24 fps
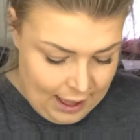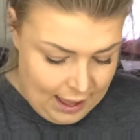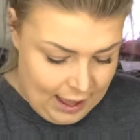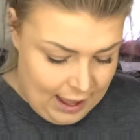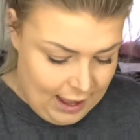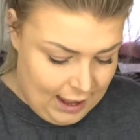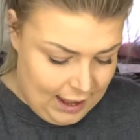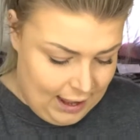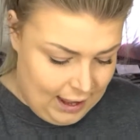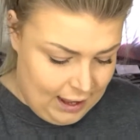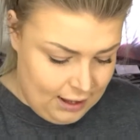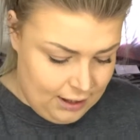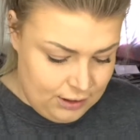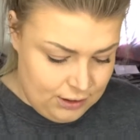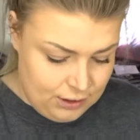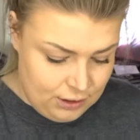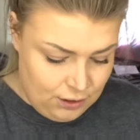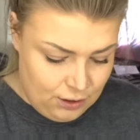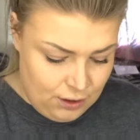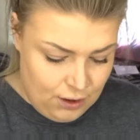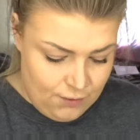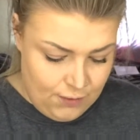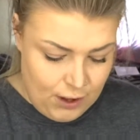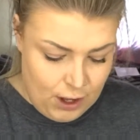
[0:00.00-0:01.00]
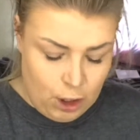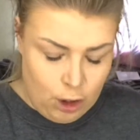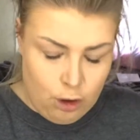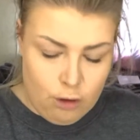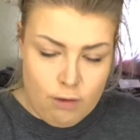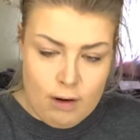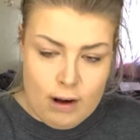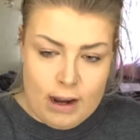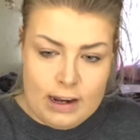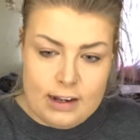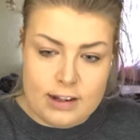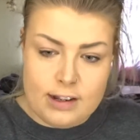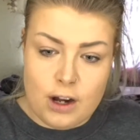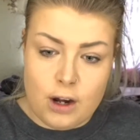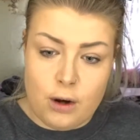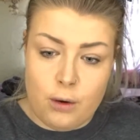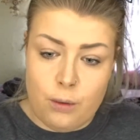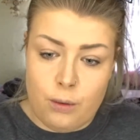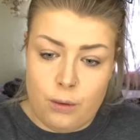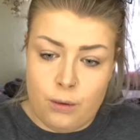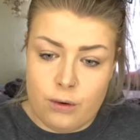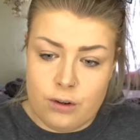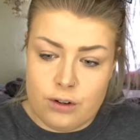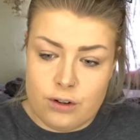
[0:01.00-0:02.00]
a sort of a grey
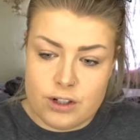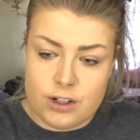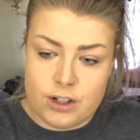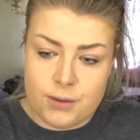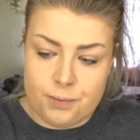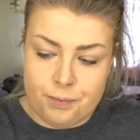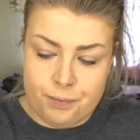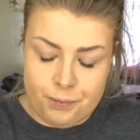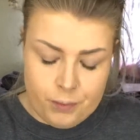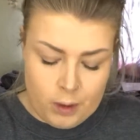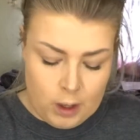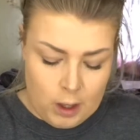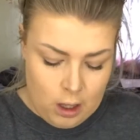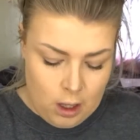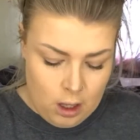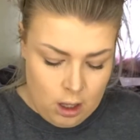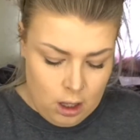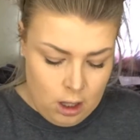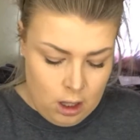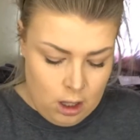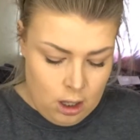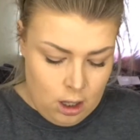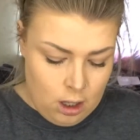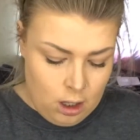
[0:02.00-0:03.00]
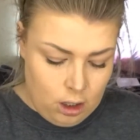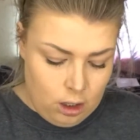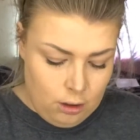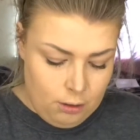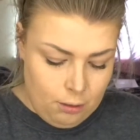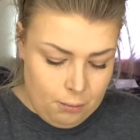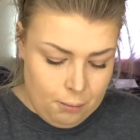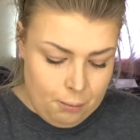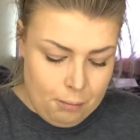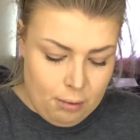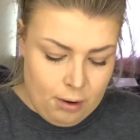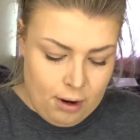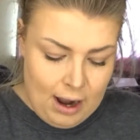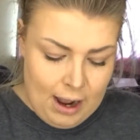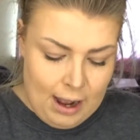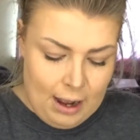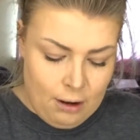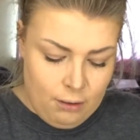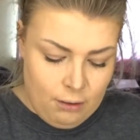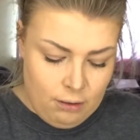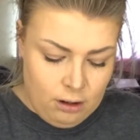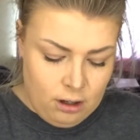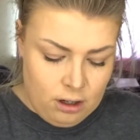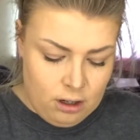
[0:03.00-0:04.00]
toned
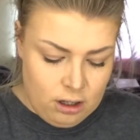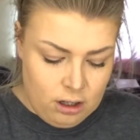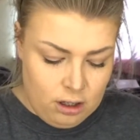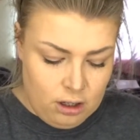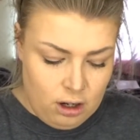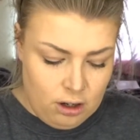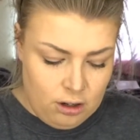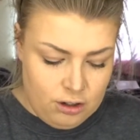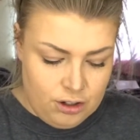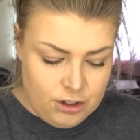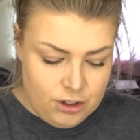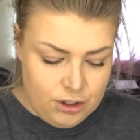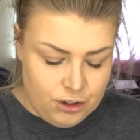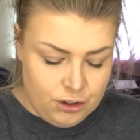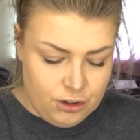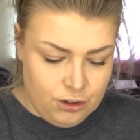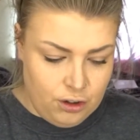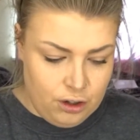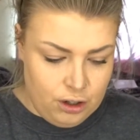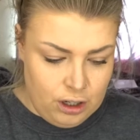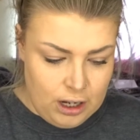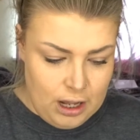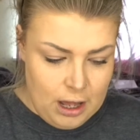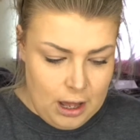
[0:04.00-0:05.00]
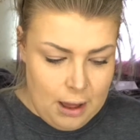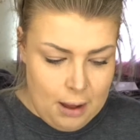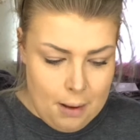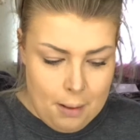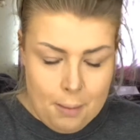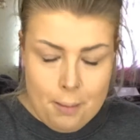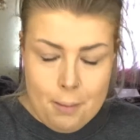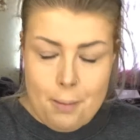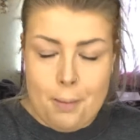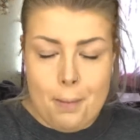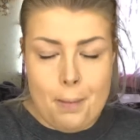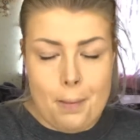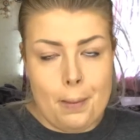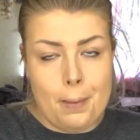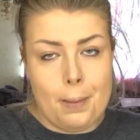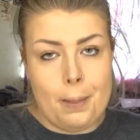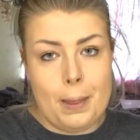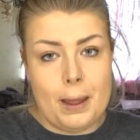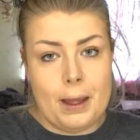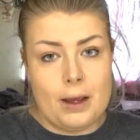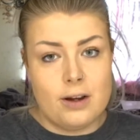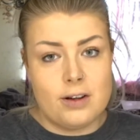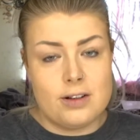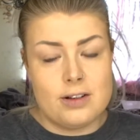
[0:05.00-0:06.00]
brown contour colour,
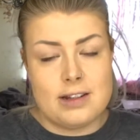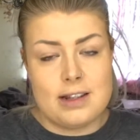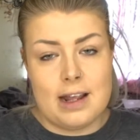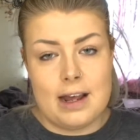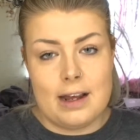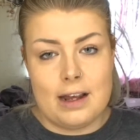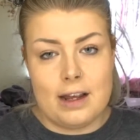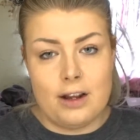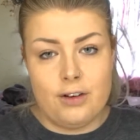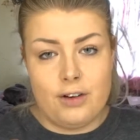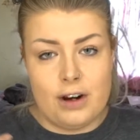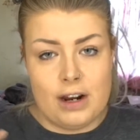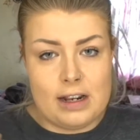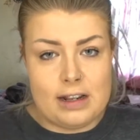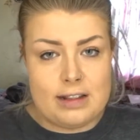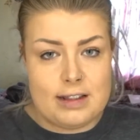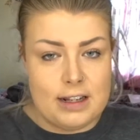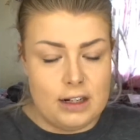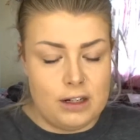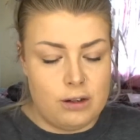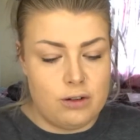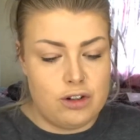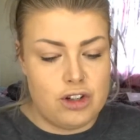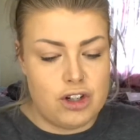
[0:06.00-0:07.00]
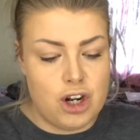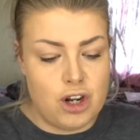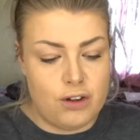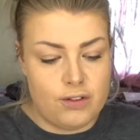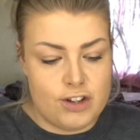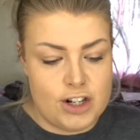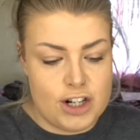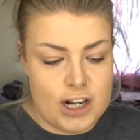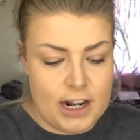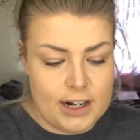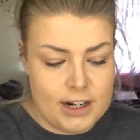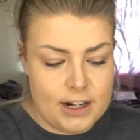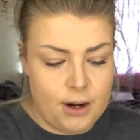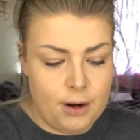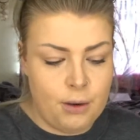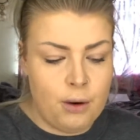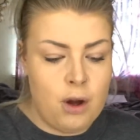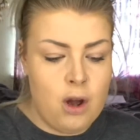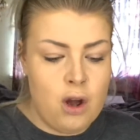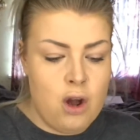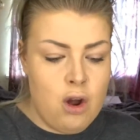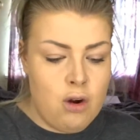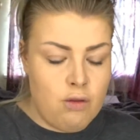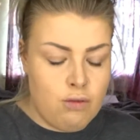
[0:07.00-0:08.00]
because that creates the illusion of shadow
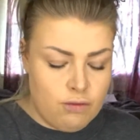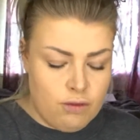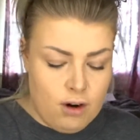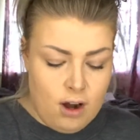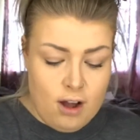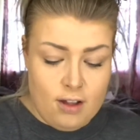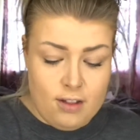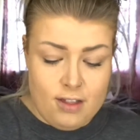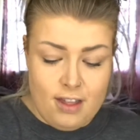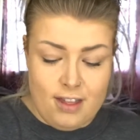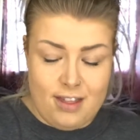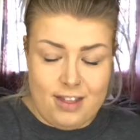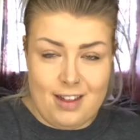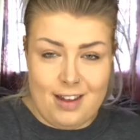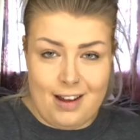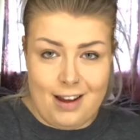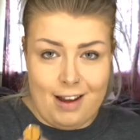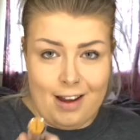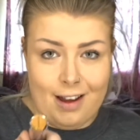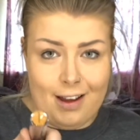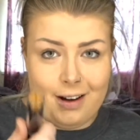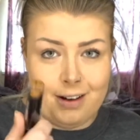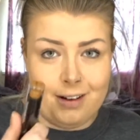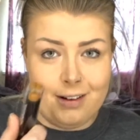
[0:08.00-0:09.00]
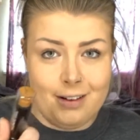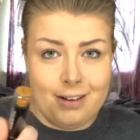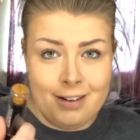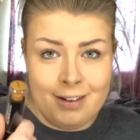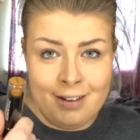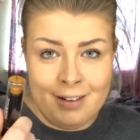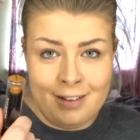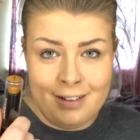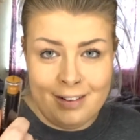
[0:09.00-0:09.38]
rather than